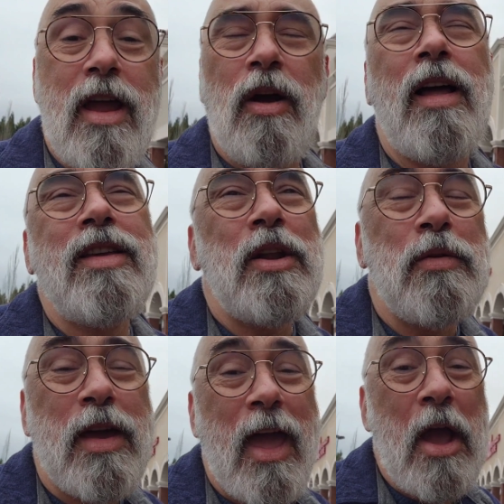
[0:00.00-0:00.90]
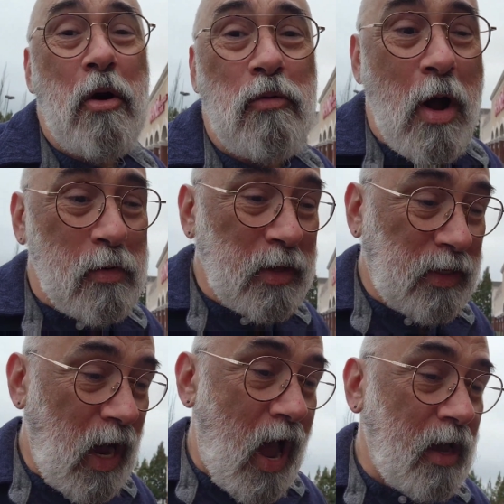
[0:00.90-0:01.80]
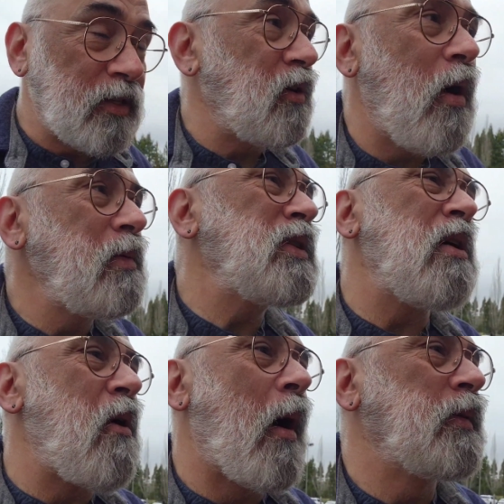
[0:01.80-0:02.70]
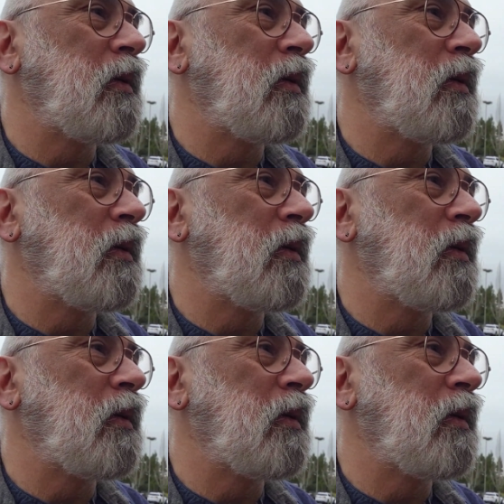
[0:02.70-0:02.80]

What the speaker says: here, and you know, you can't go wrong with Thai. So I'm just gonna grab